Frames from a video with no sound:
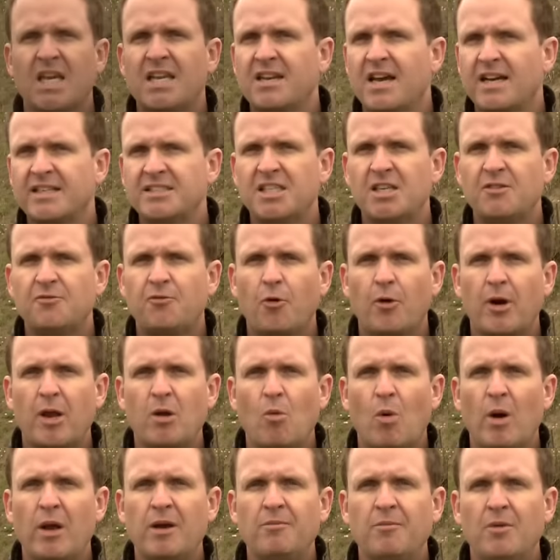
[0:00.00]
In
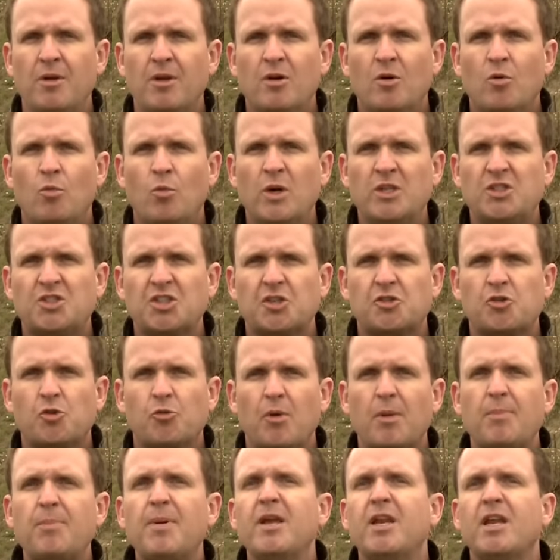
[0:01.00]
1941,
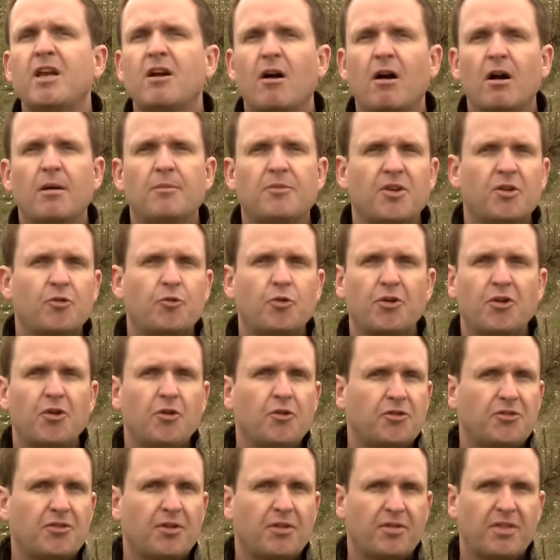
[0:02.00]
Winchester Repeating Arms
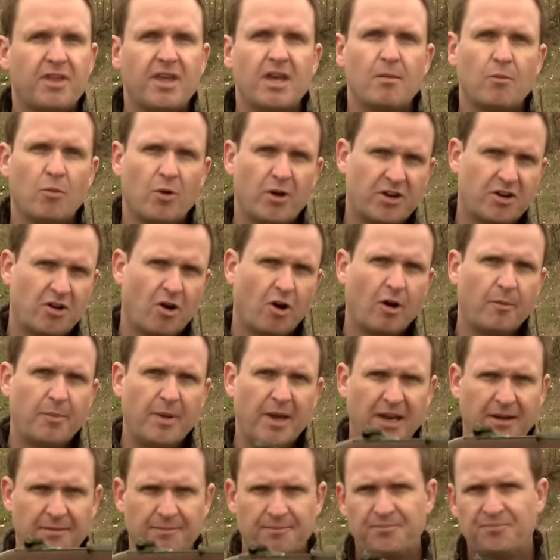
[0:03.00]
introduced the M1
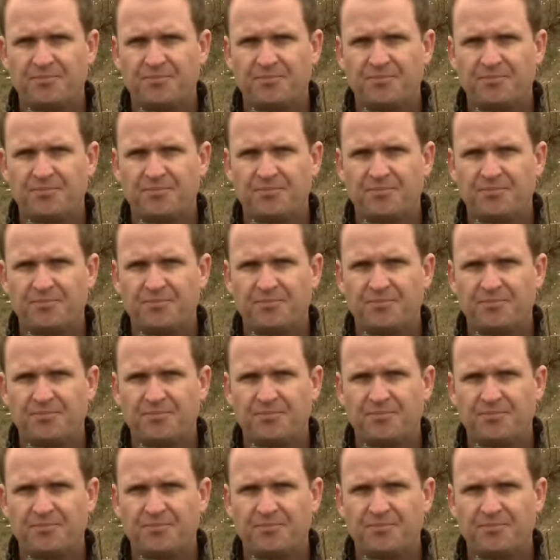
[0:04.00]
carbine.